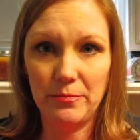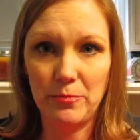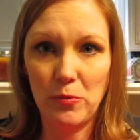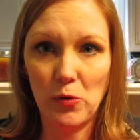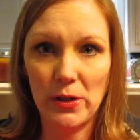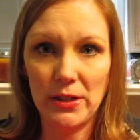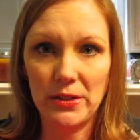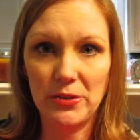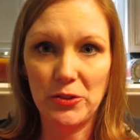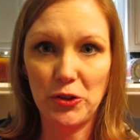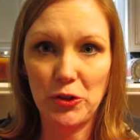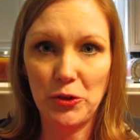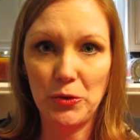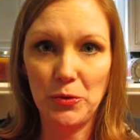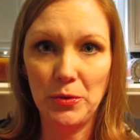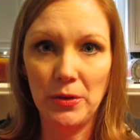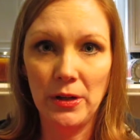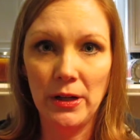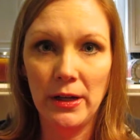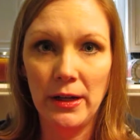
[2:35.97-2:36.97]
point and
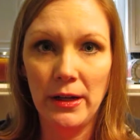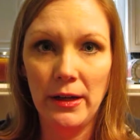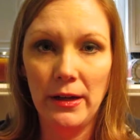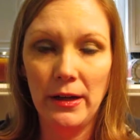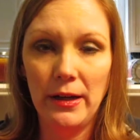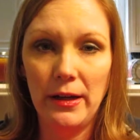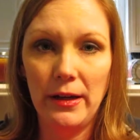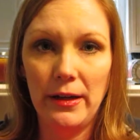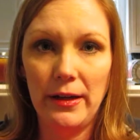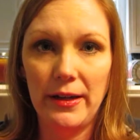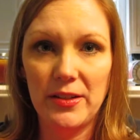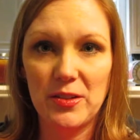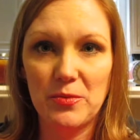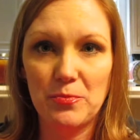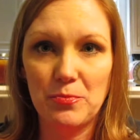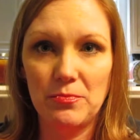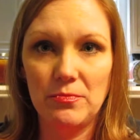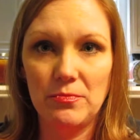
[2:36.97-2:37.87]
shoot. It's,